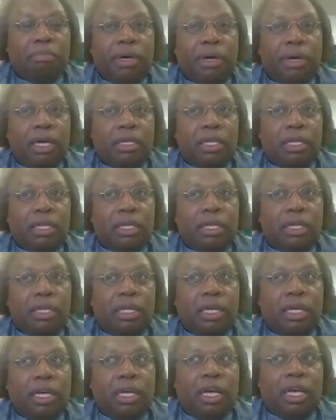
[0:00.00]
But
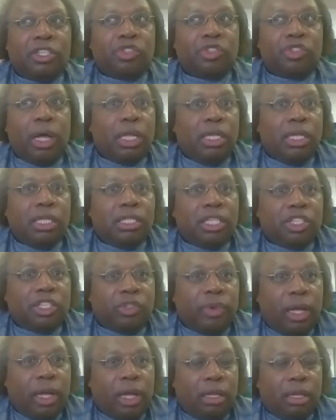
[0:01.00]
a struggle is
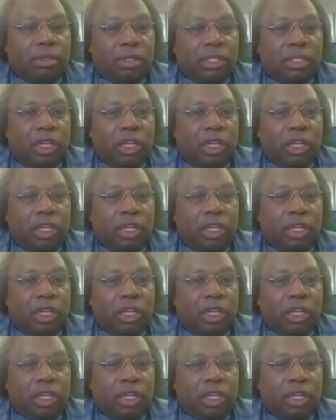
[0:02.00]
a struggle.